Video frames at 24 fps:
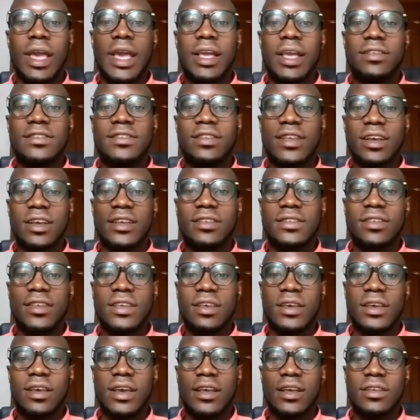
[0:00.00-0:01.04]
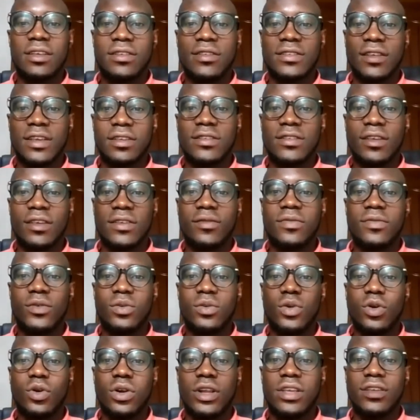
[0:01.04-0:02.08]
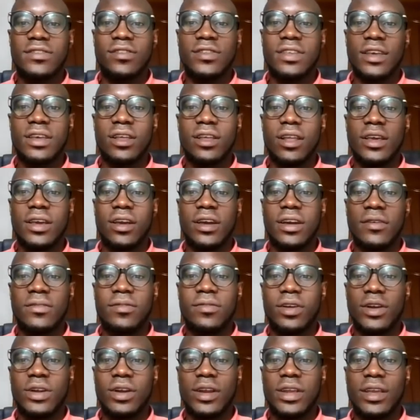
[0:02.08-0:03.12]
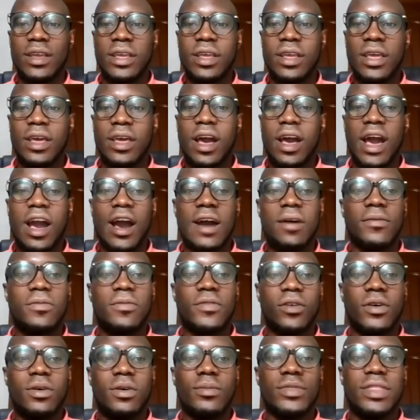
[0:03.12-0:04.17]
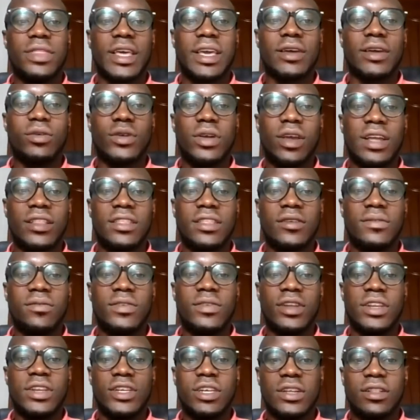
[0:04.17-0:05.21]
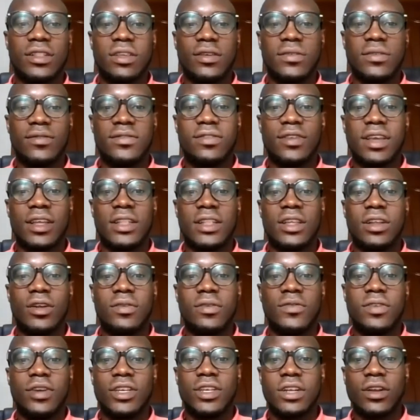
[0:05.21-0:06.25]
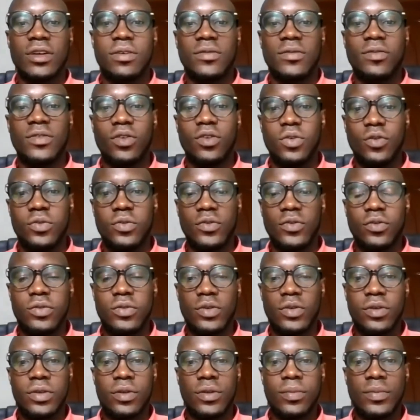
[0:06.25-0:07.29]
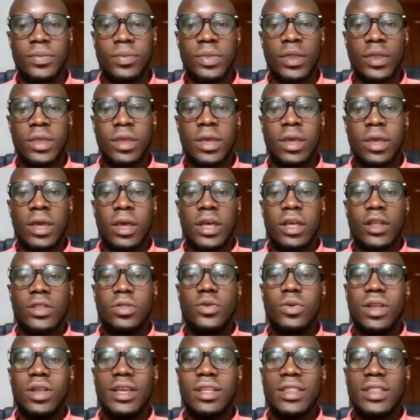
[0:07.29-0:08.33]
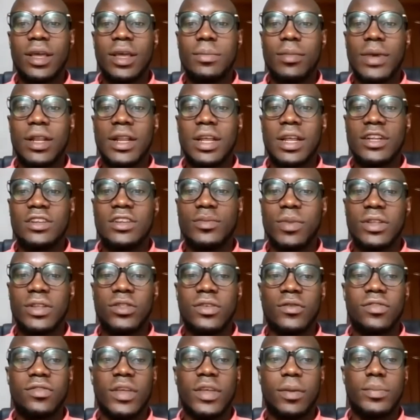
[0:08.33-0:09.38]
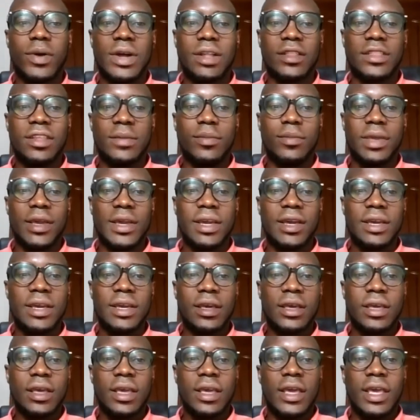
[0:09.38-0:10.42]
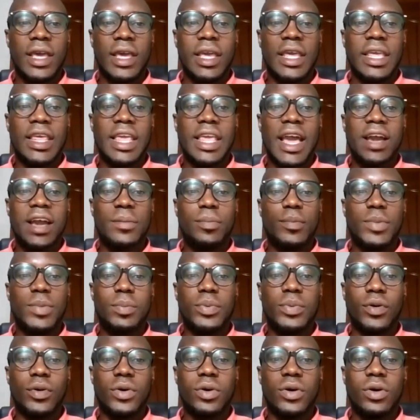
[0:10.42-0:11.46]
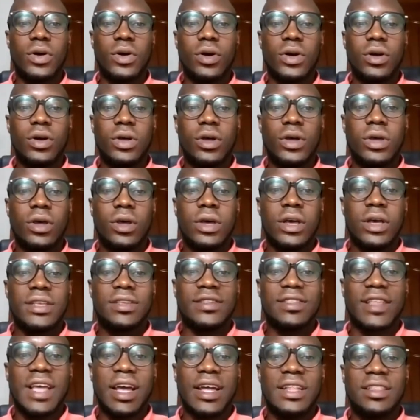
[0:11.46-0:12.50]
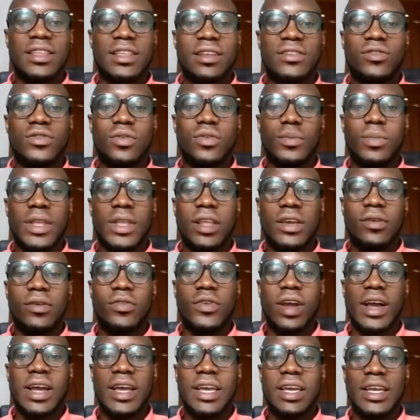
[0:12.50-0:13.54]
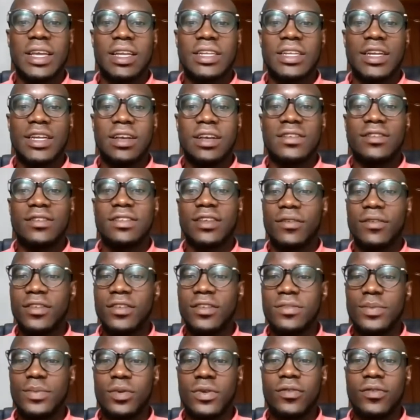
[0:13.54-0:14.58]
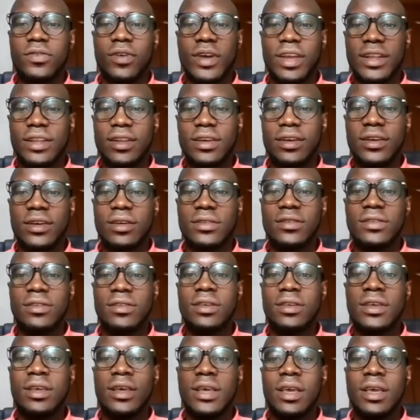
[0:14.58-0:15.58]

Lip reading: a successful holistic recovery are from the creative initiatives and innovation of youth. During the management of the pandemic, young people started to meaningfully engage as service providers,